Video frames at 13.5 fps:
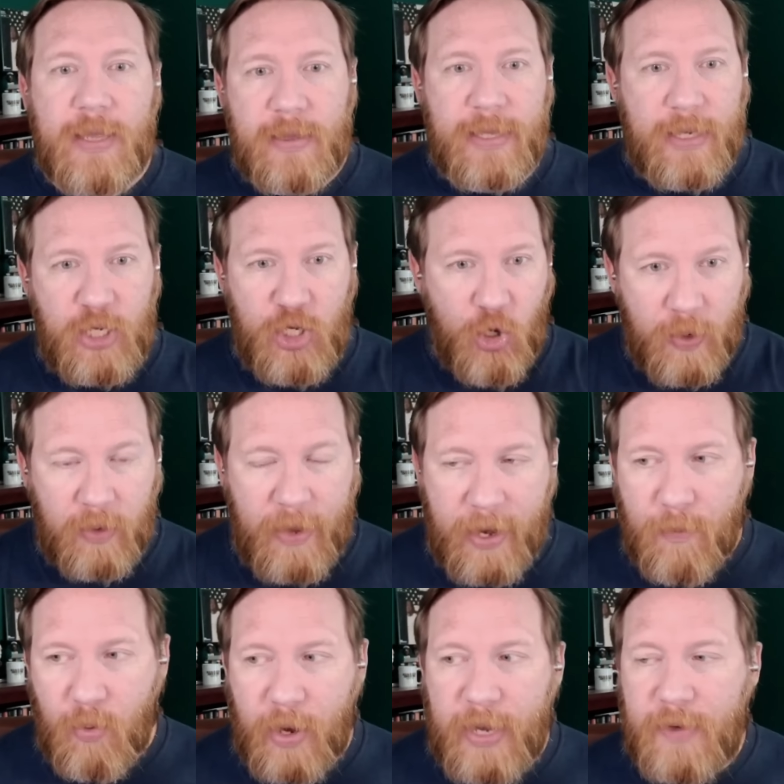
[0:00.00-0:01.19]
your Atlanta
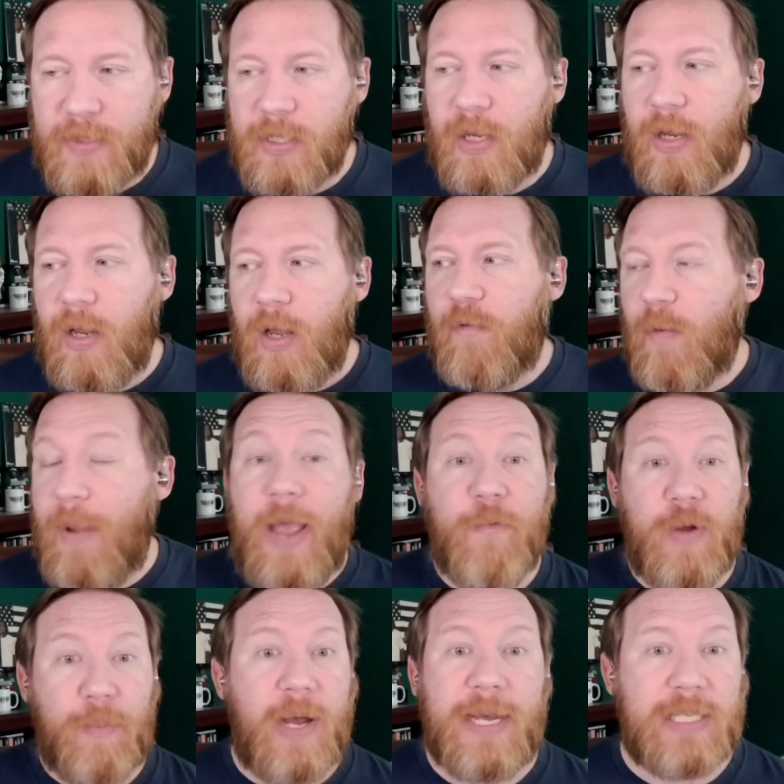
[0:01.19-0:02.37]
Braves from
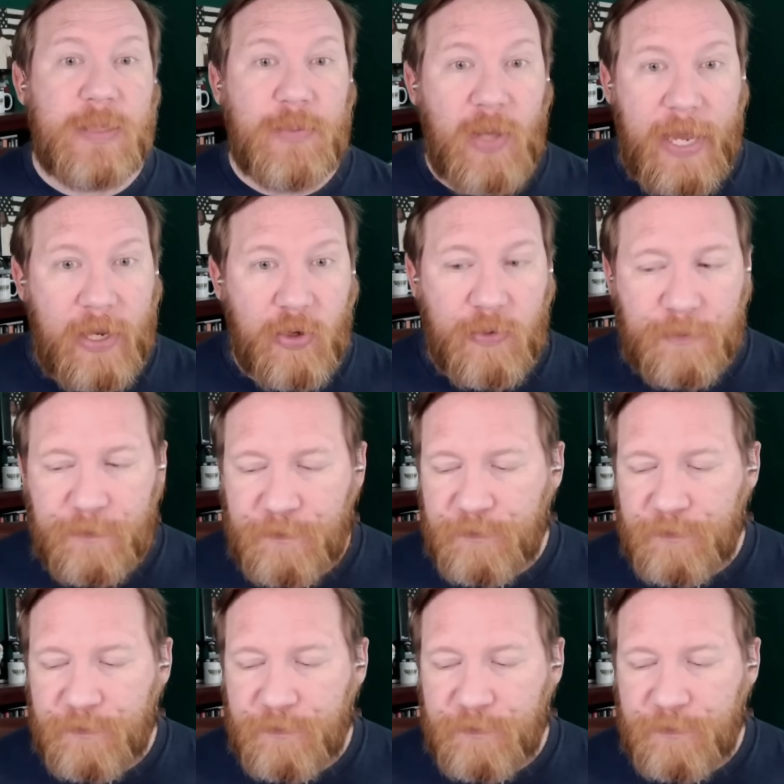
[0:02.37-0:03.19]
every possible angle.